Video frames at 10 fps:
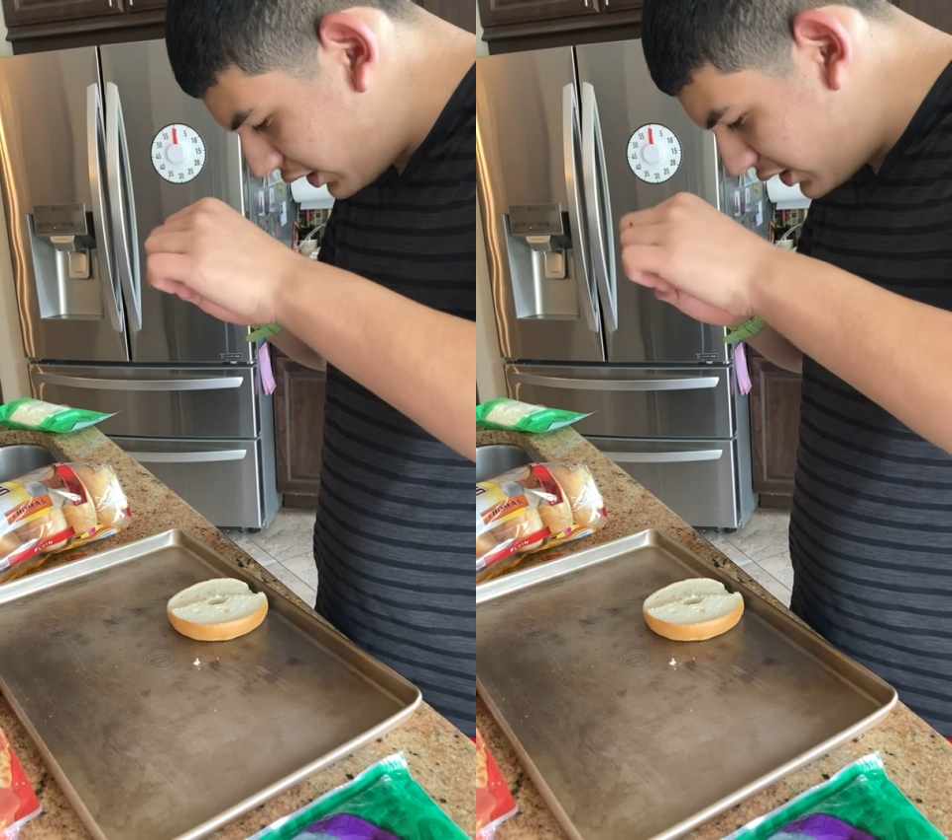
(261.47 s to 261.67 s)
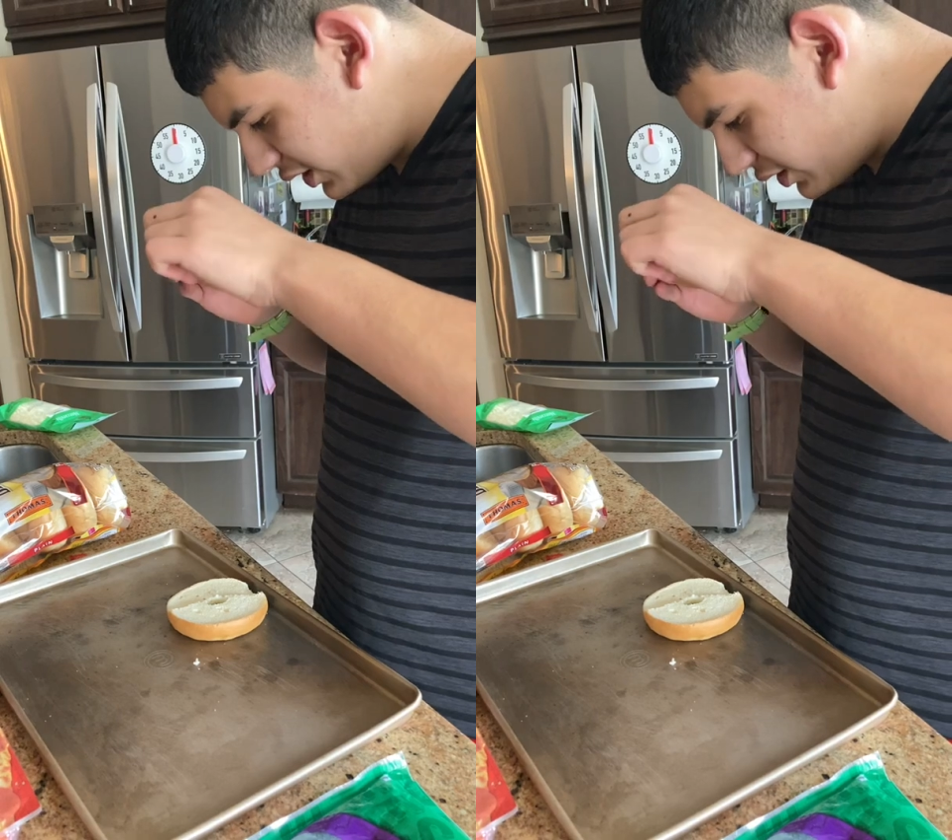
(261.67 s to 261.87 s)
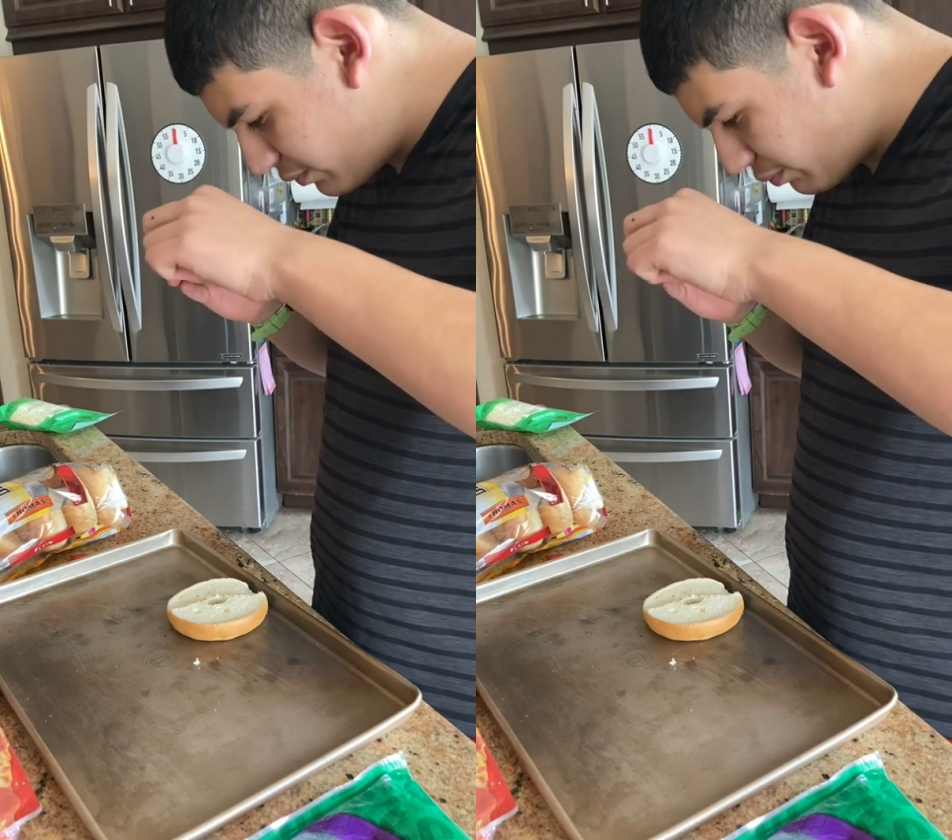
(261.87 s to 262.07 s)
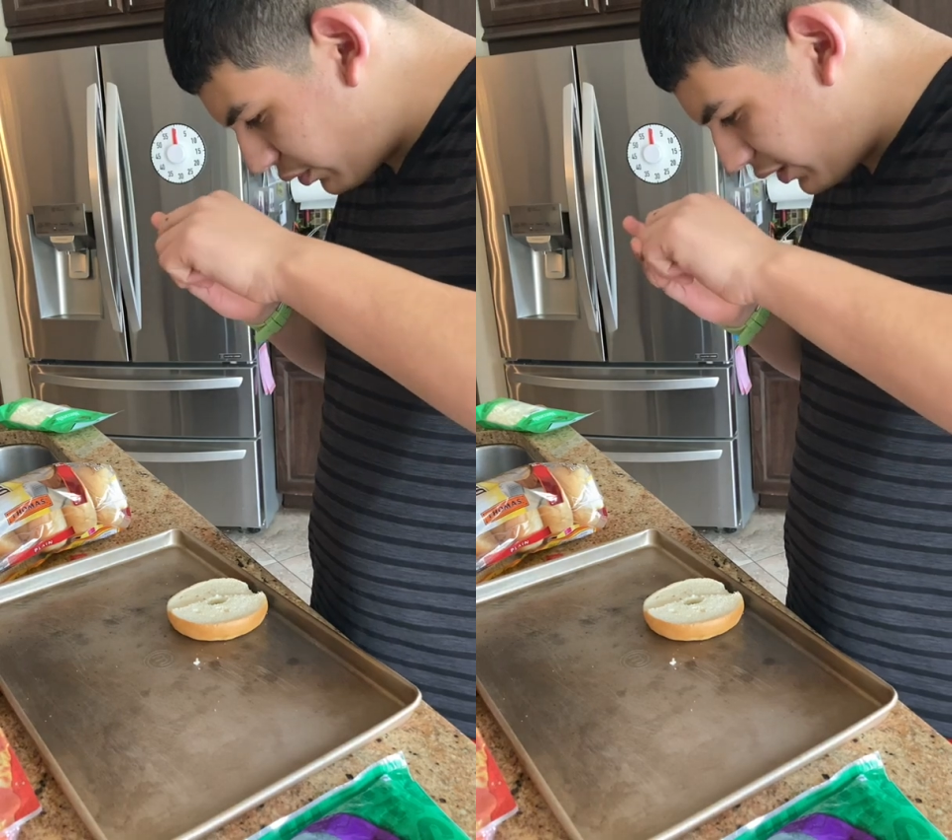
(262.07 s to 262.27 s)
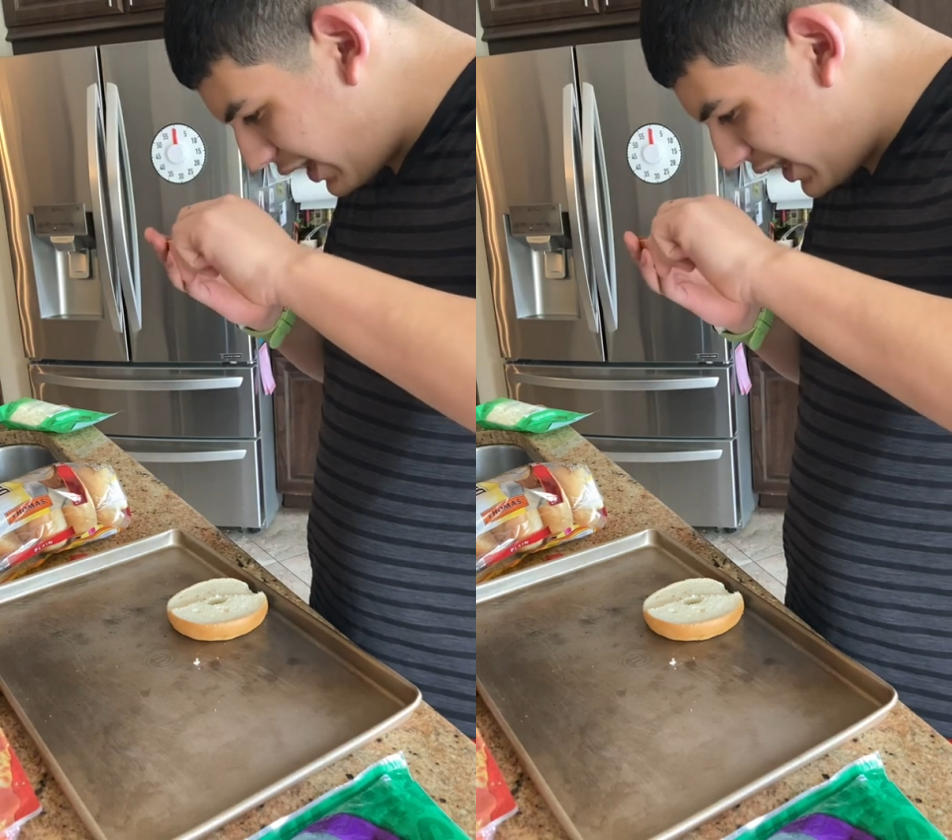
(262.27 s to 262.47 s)
to
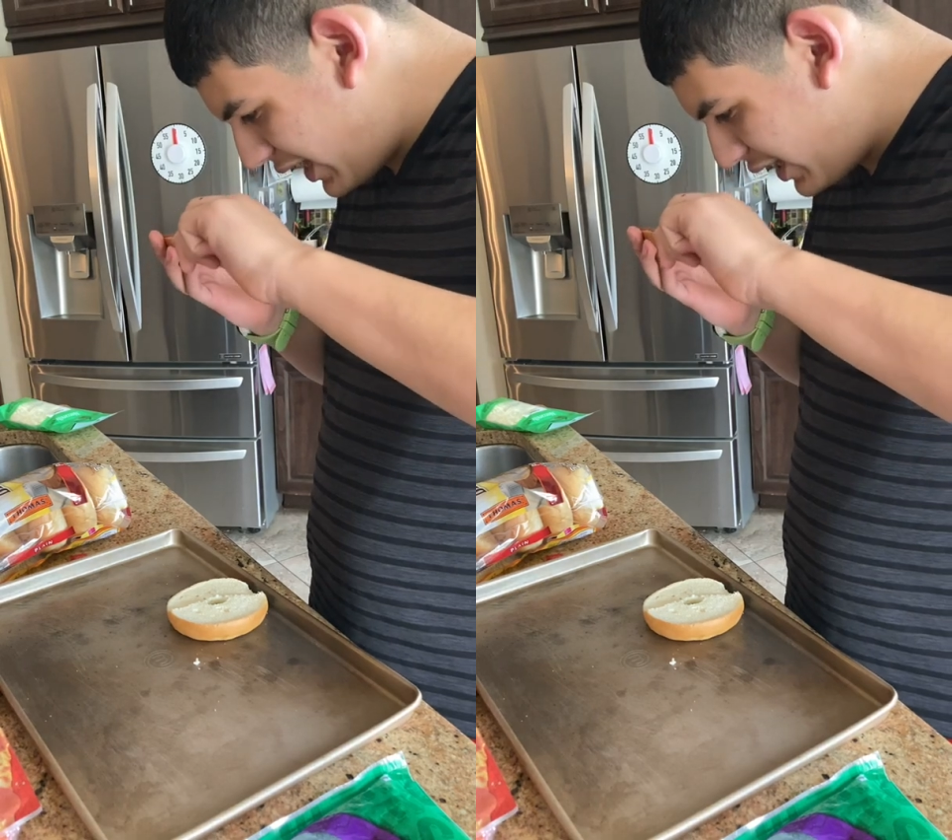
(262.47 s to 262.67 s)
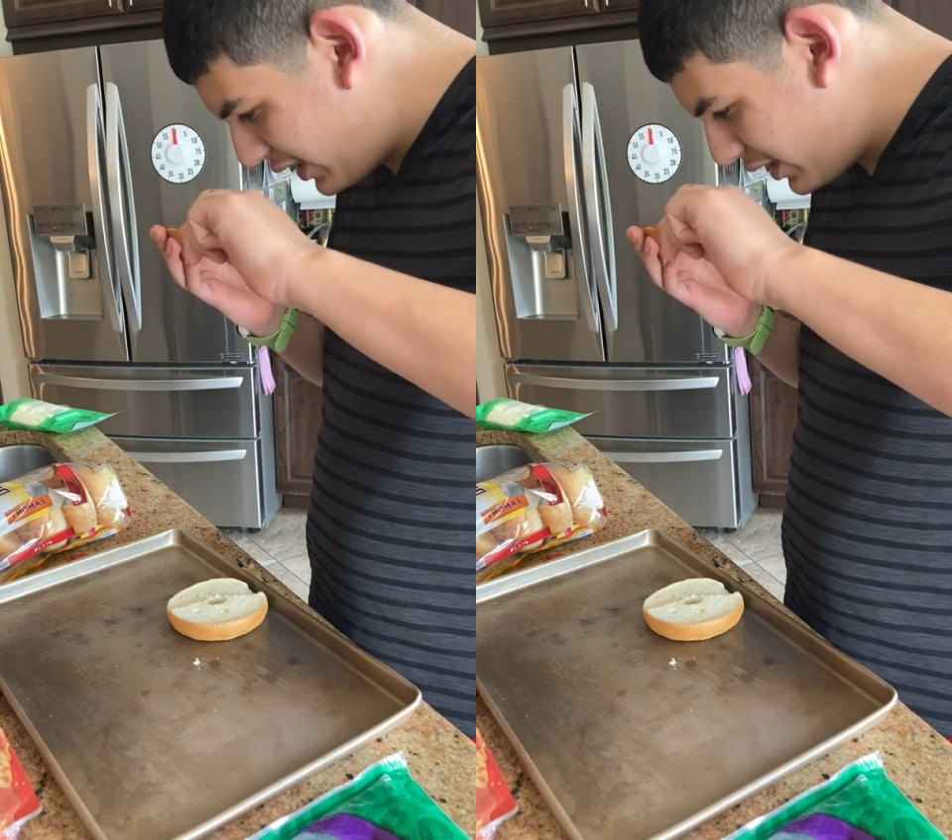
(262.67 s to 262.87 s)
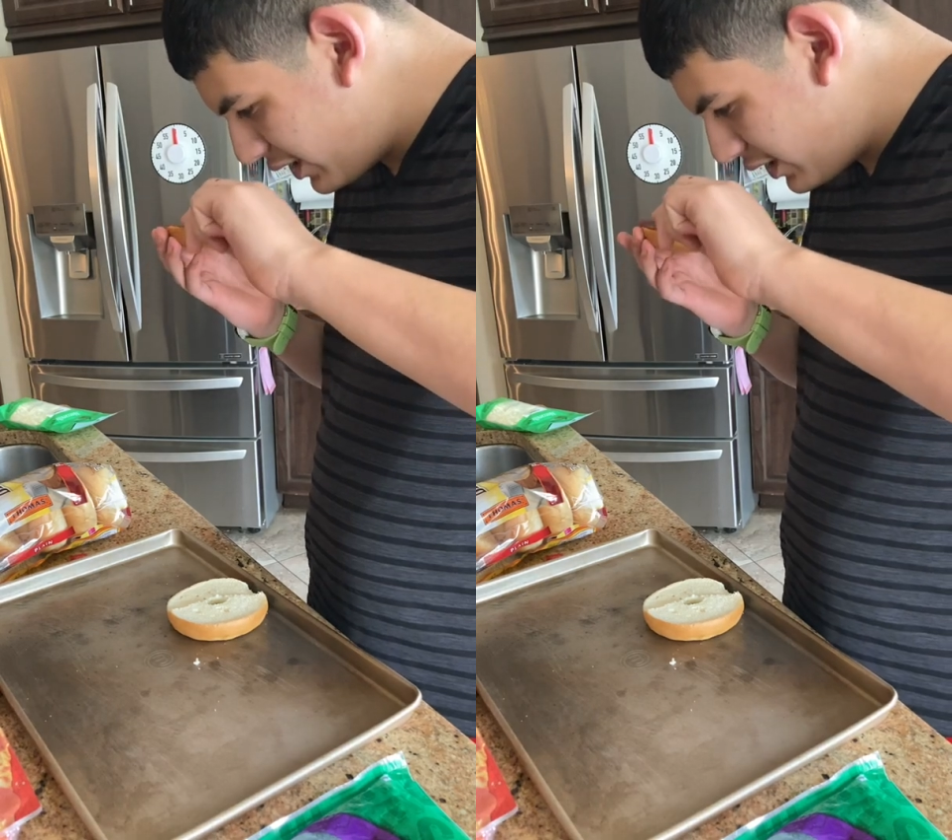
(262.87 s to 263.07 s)
spread